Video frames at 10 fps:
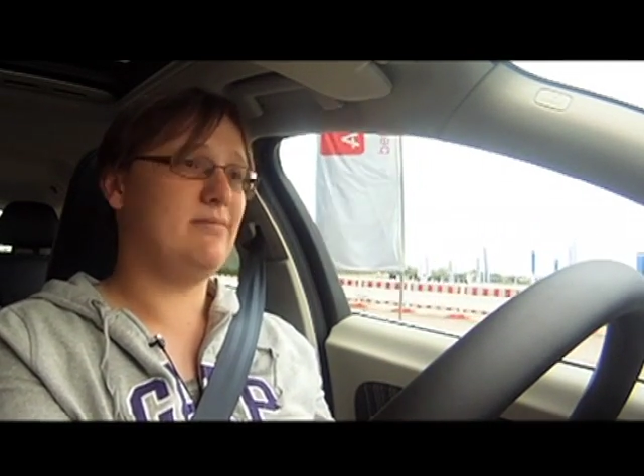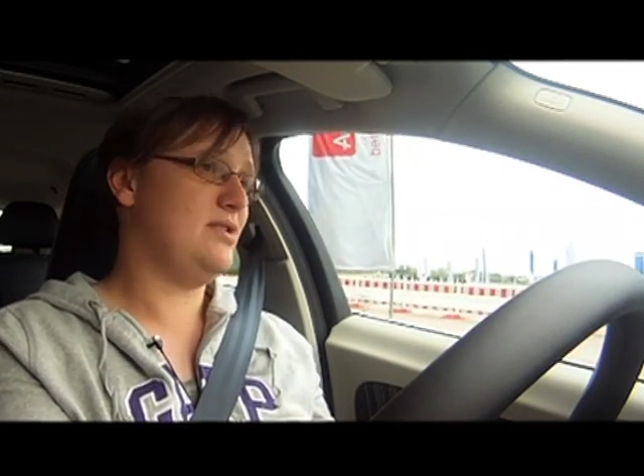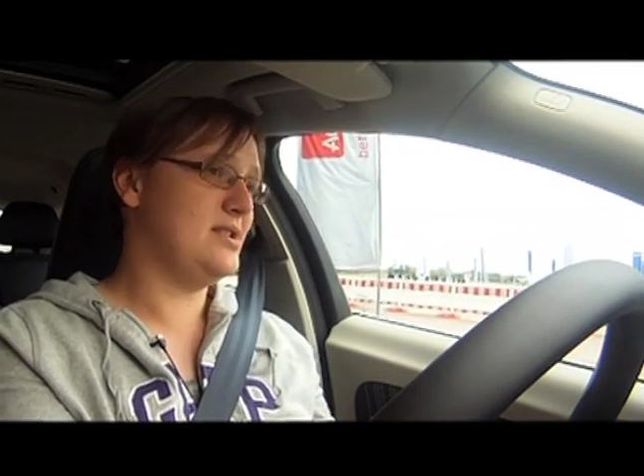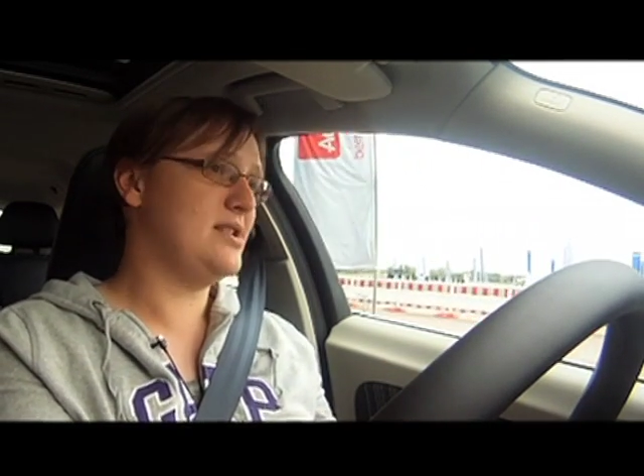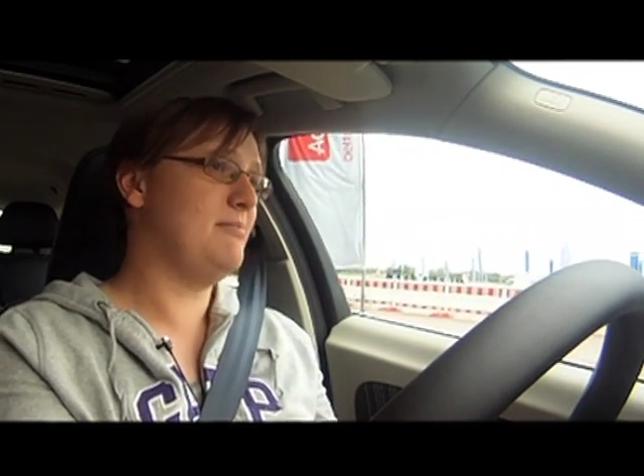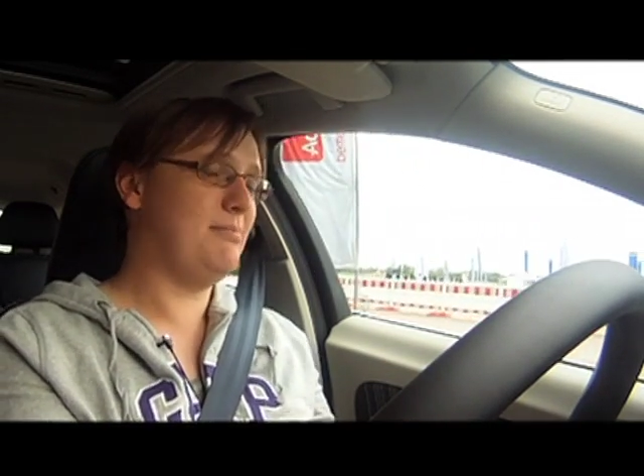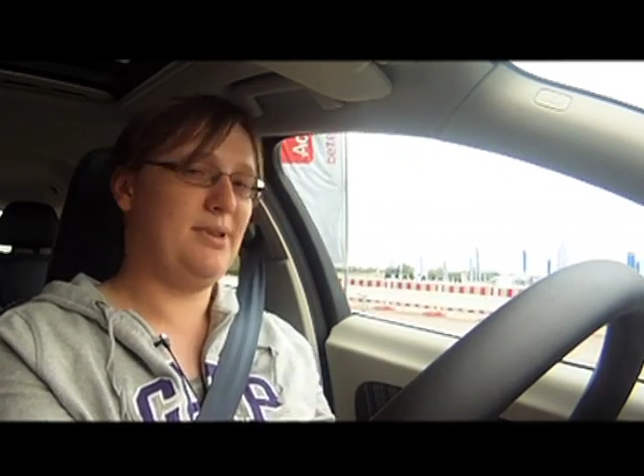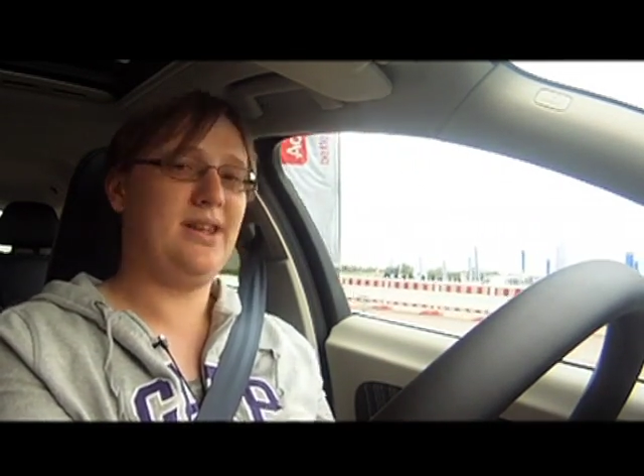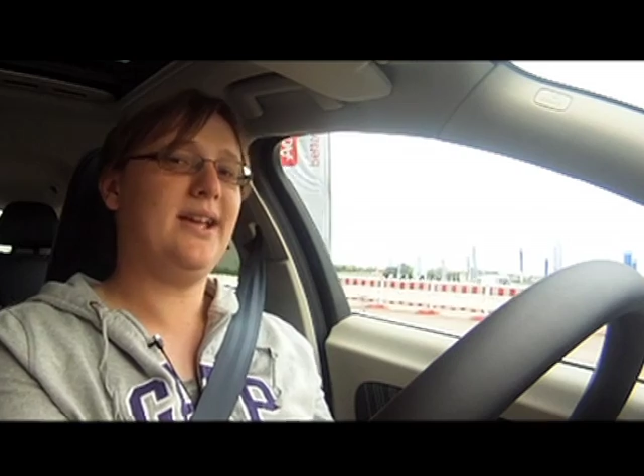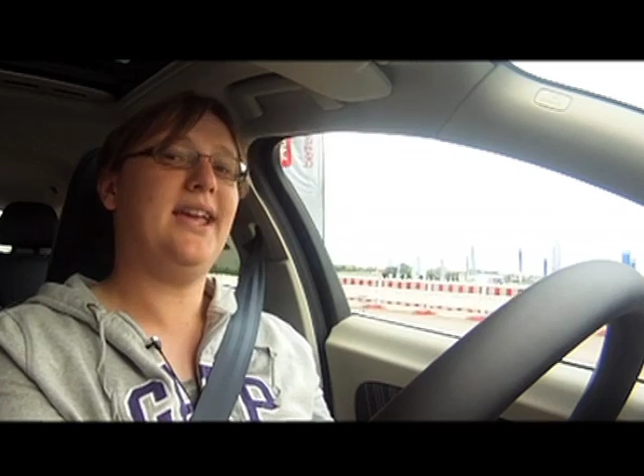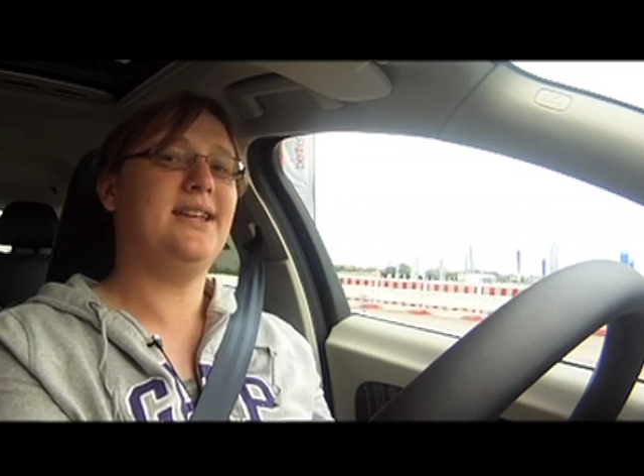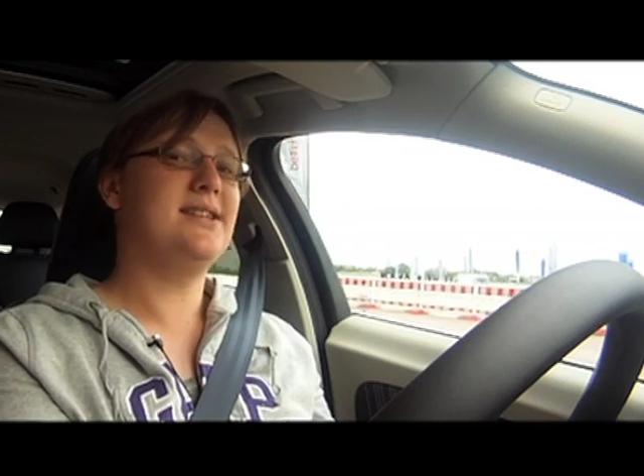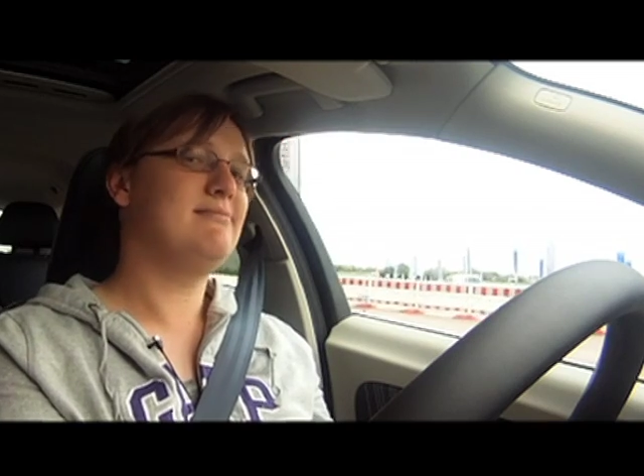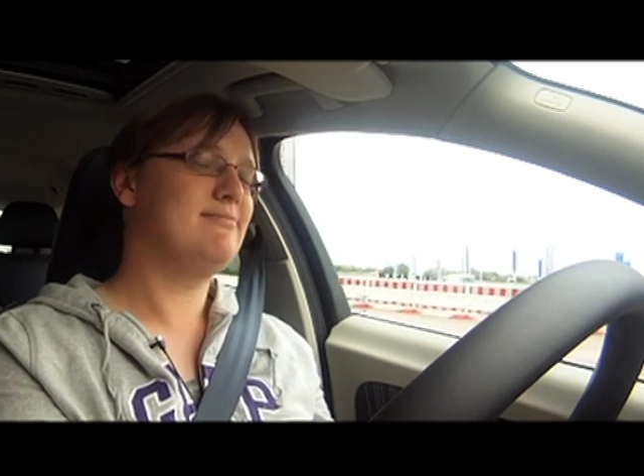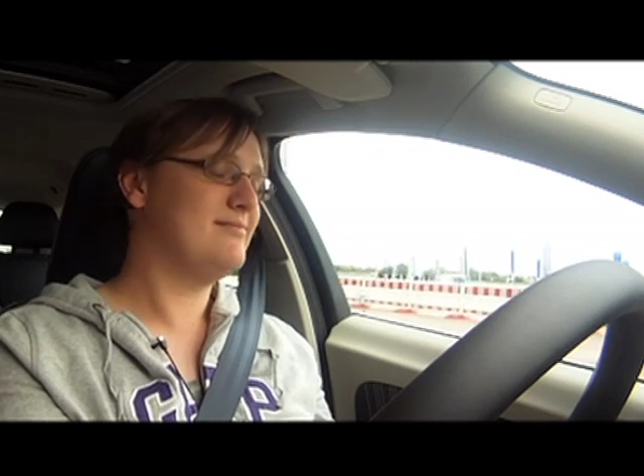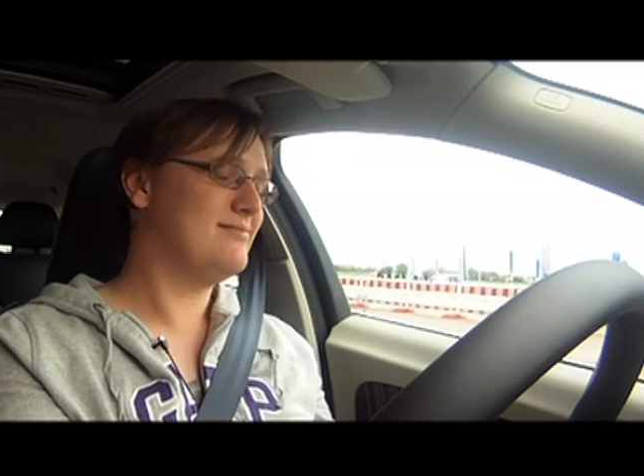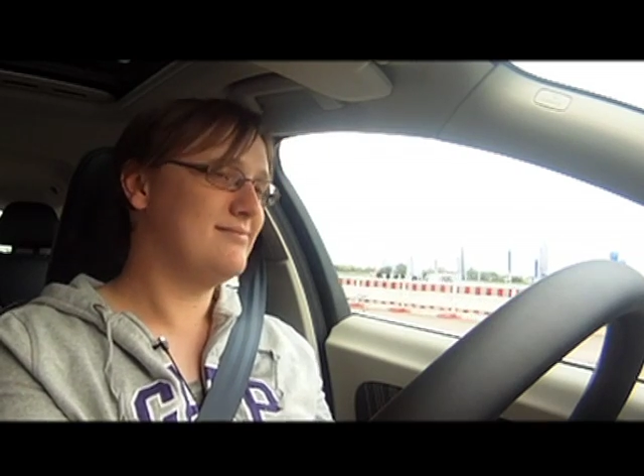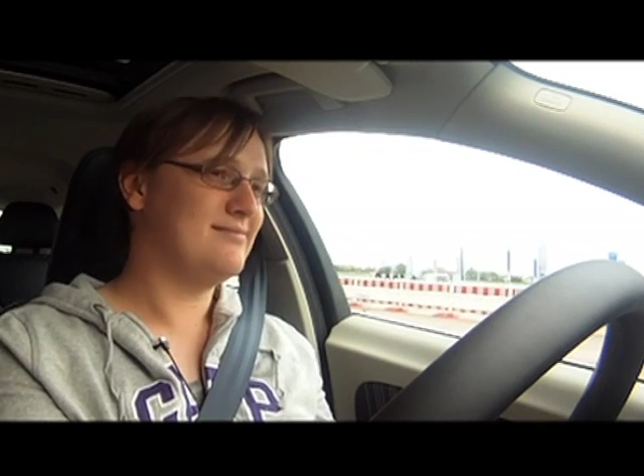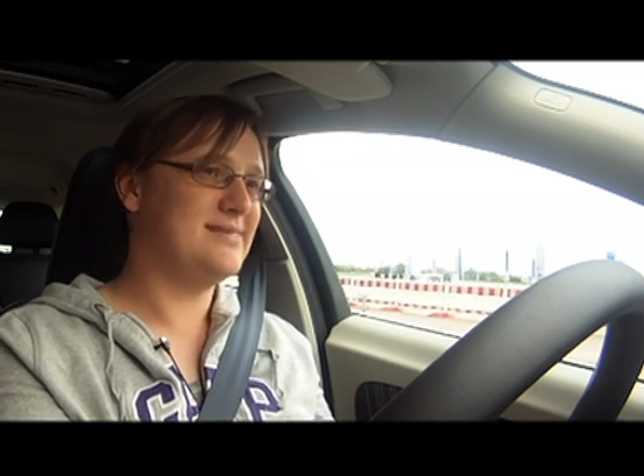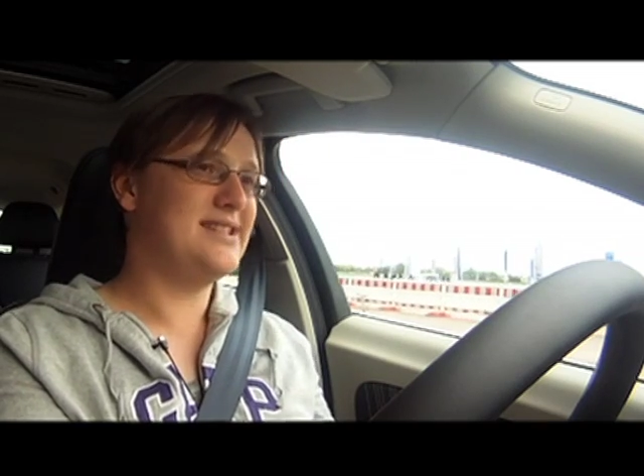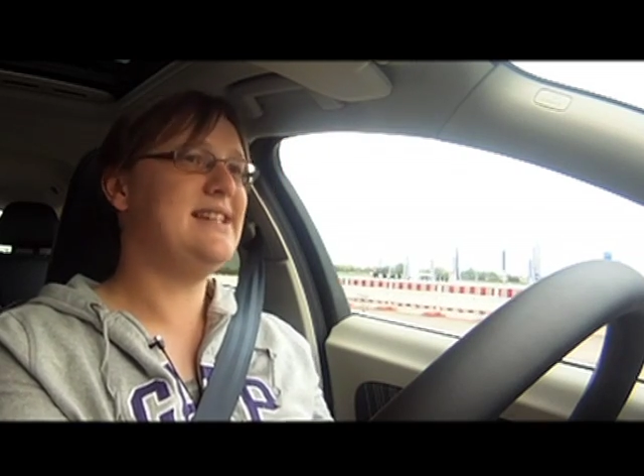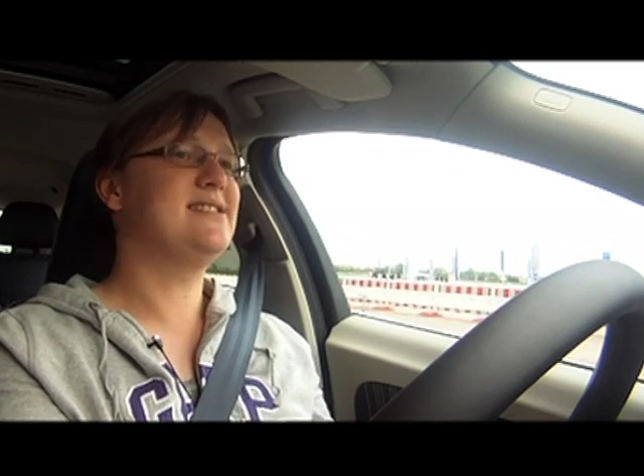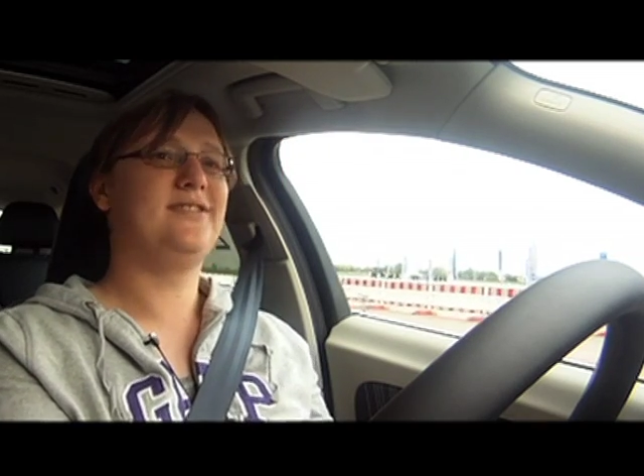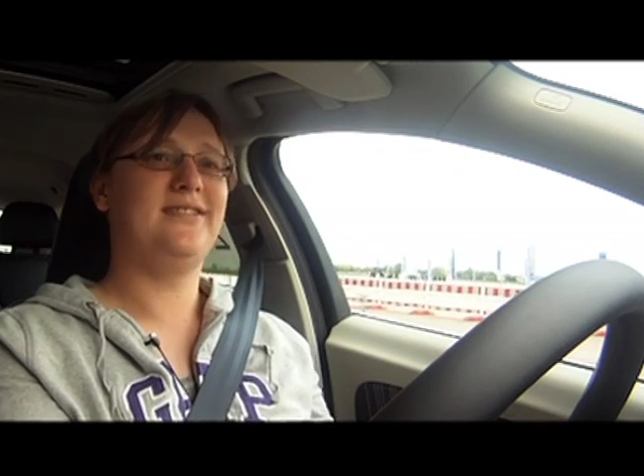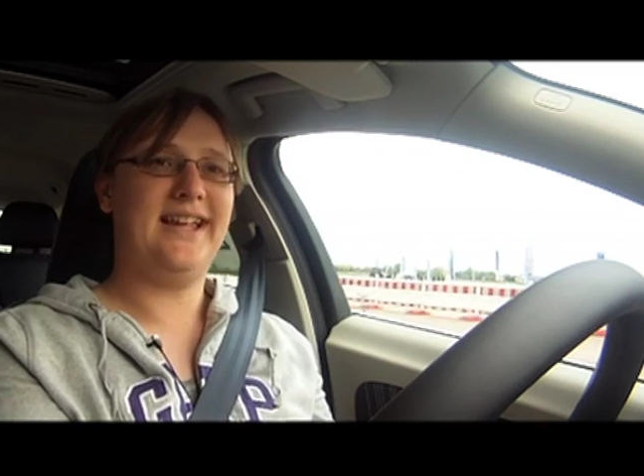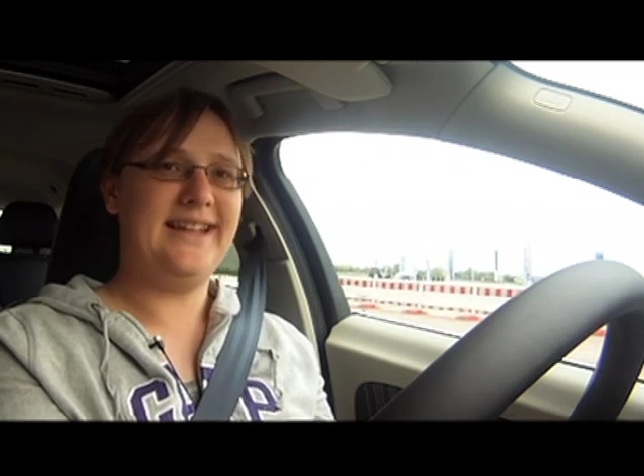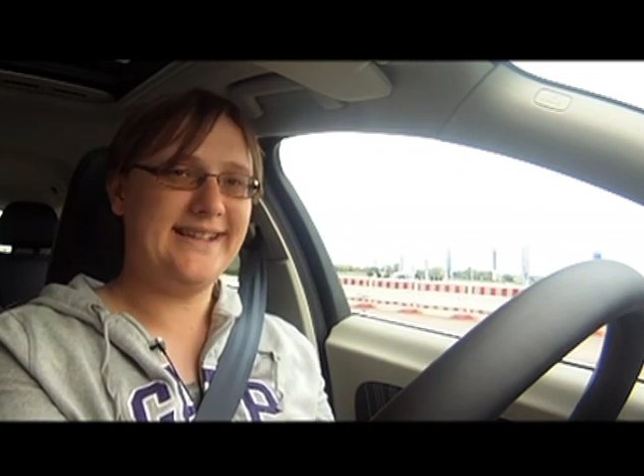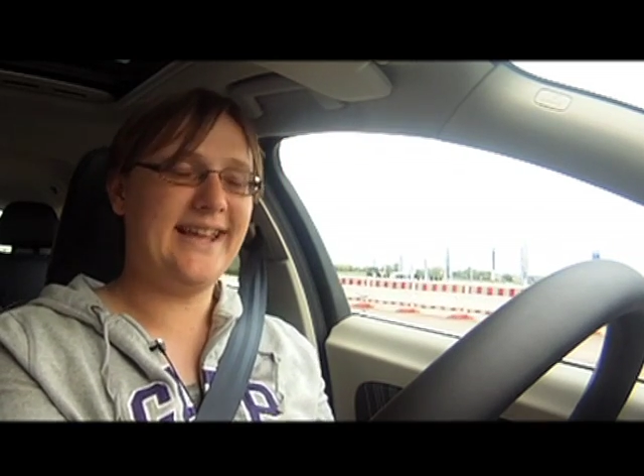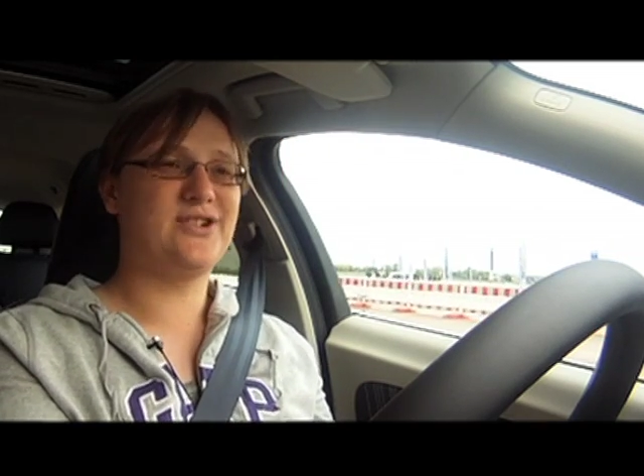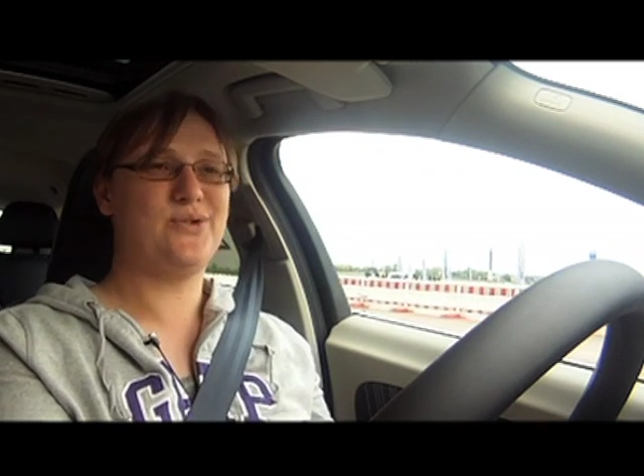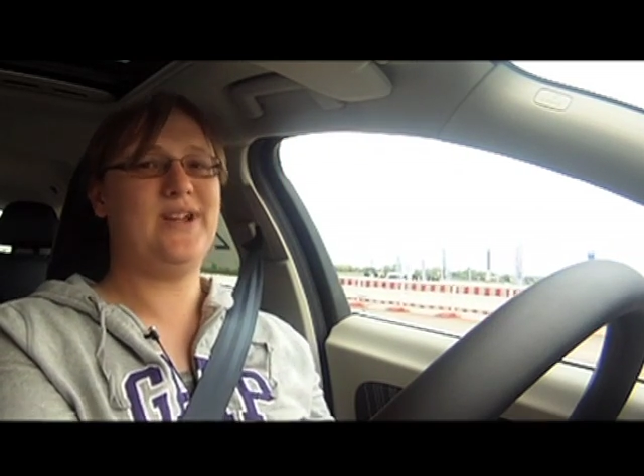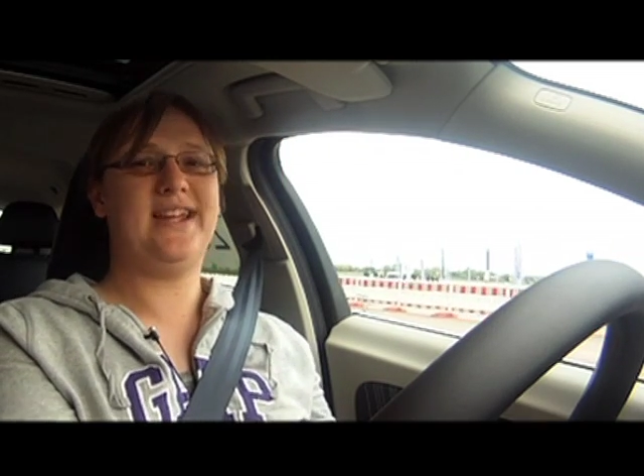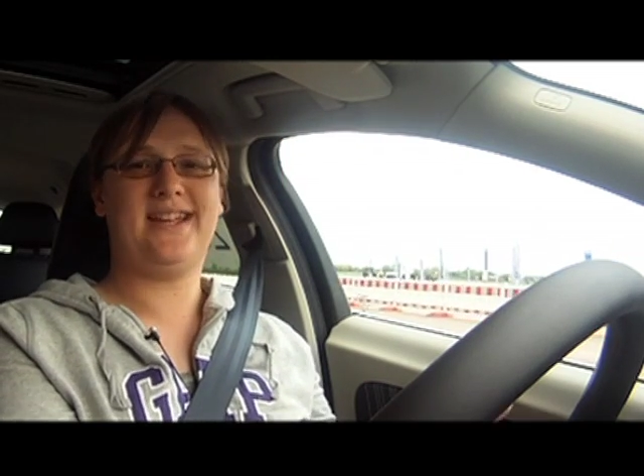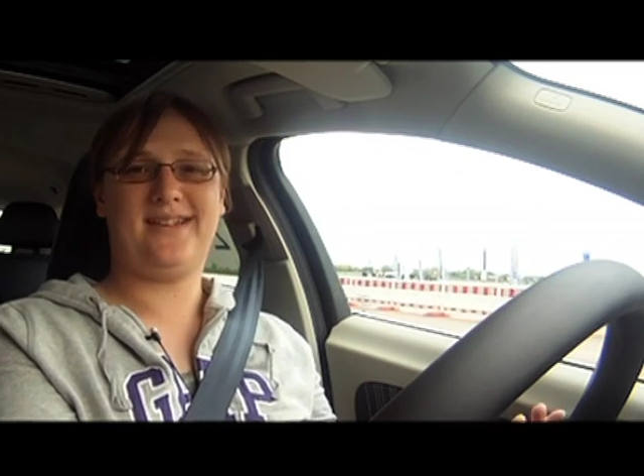which is a plug-in diesel electric